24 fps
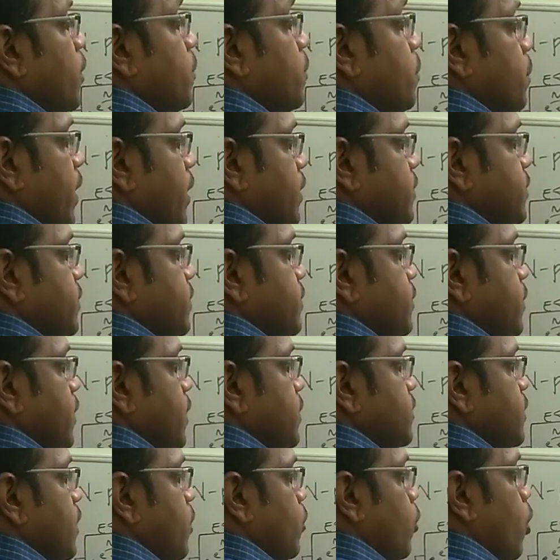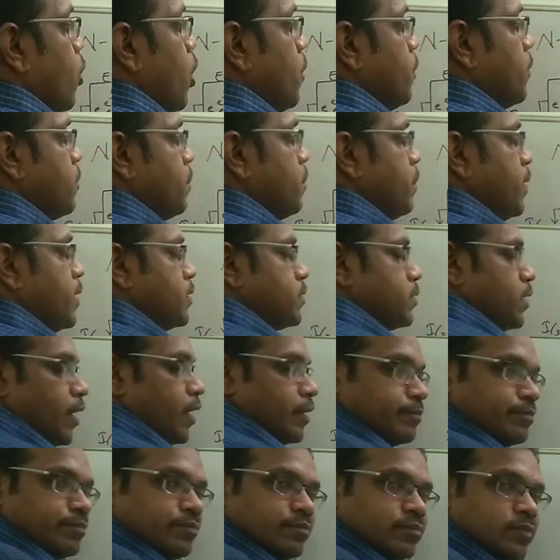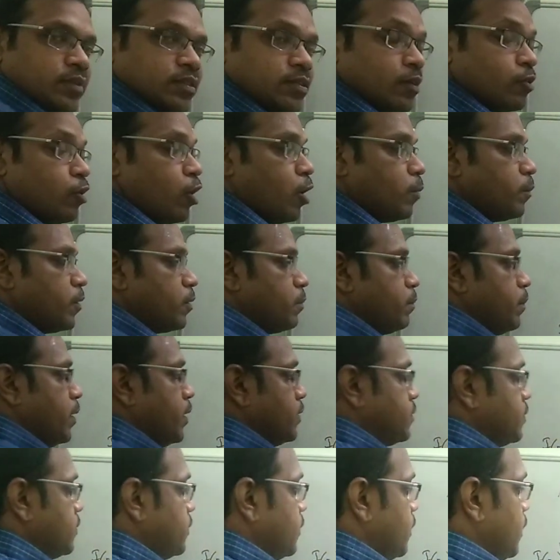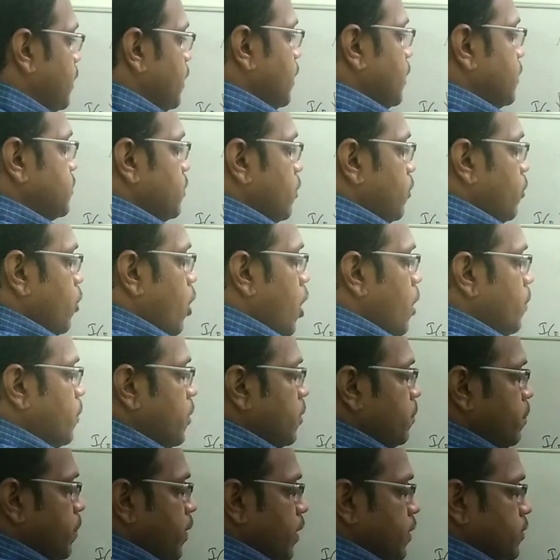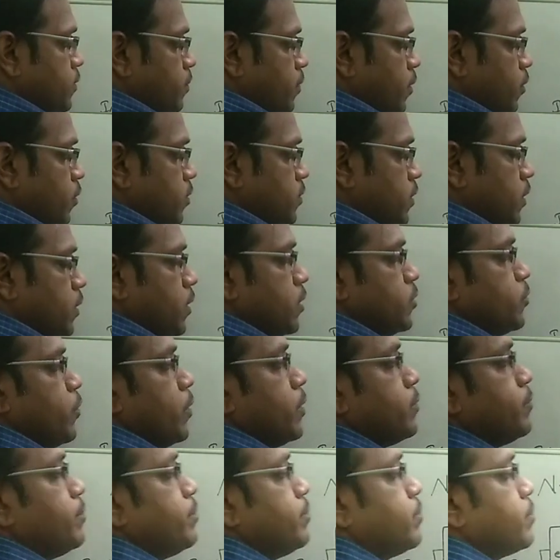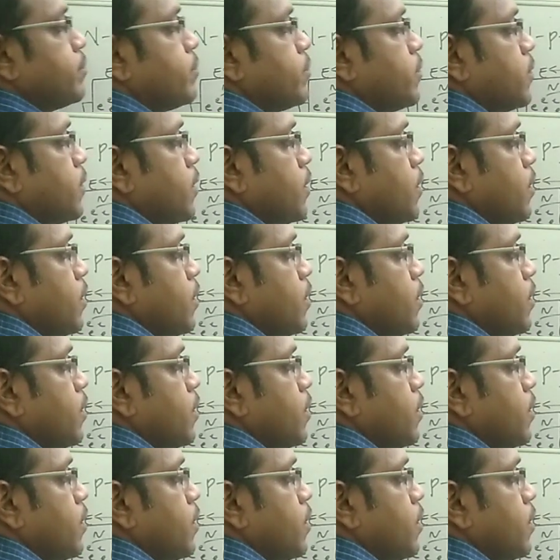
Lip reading: common base. It's a common base na? It's a common base. So common base because of this one.